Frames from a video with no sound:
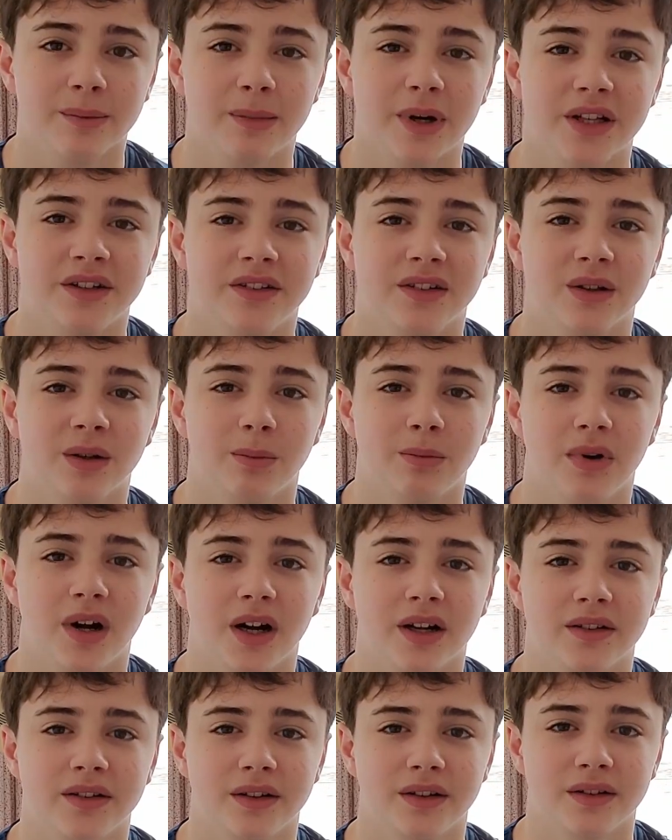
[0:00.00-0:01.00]
better your
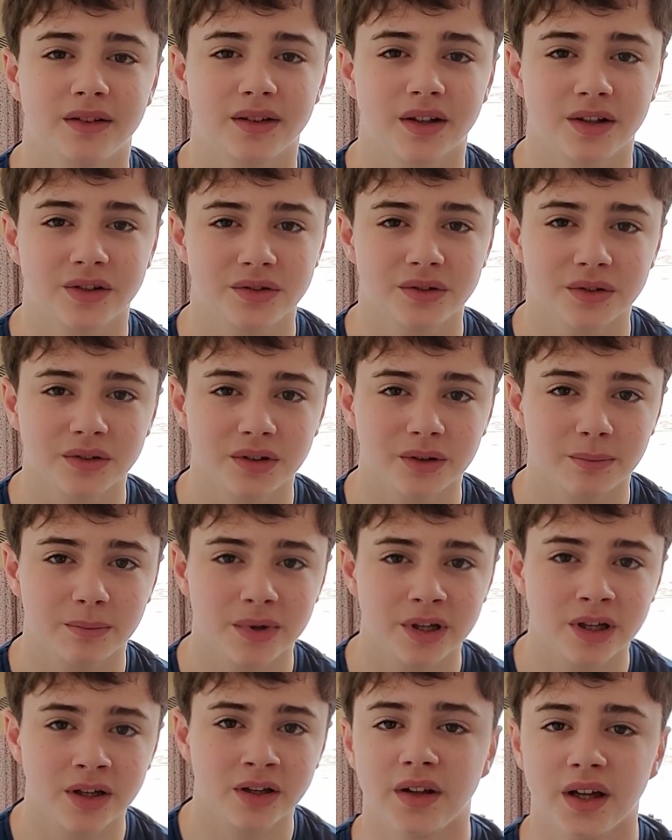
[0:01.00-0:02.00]
practice schedule can
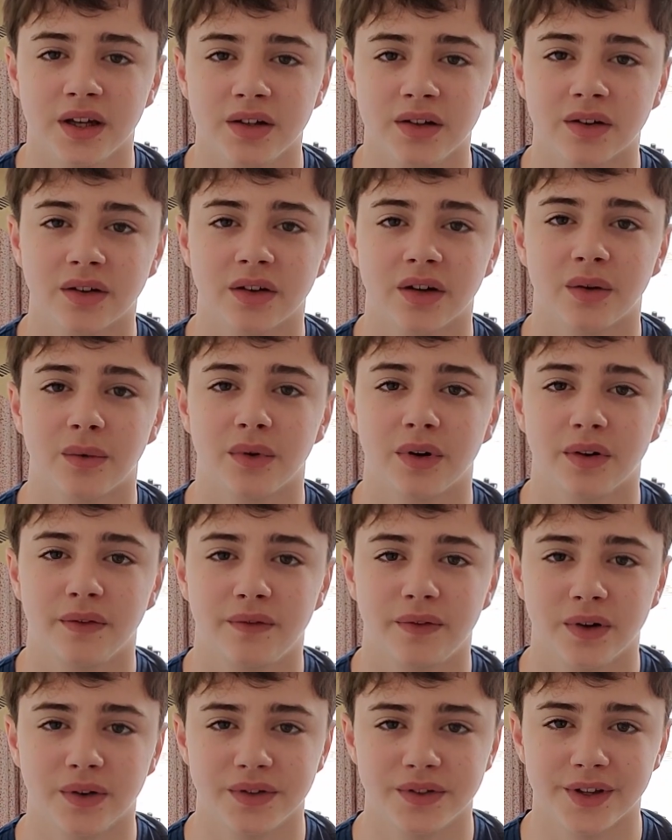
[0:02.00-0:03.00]
be. Then you're going to want to
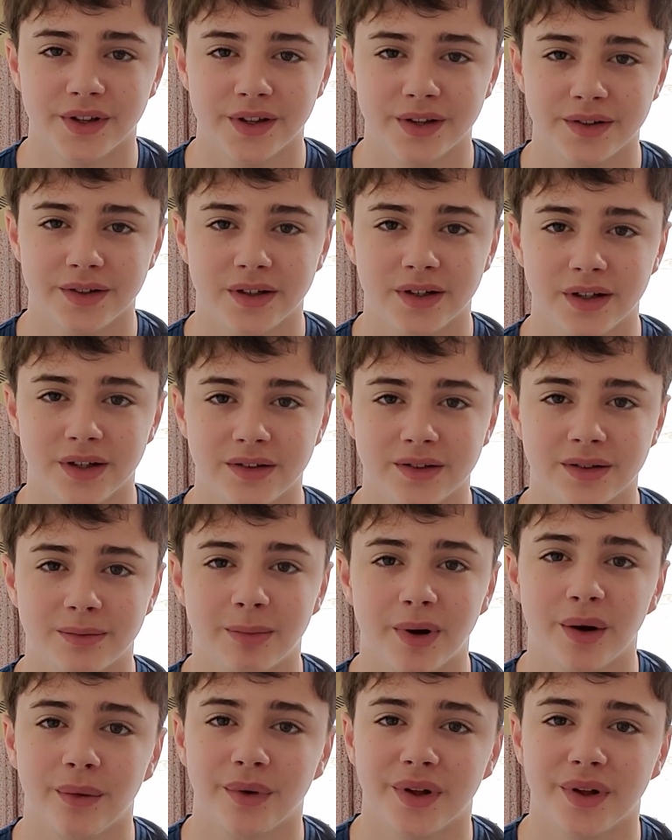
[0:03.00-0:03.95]
filter this list by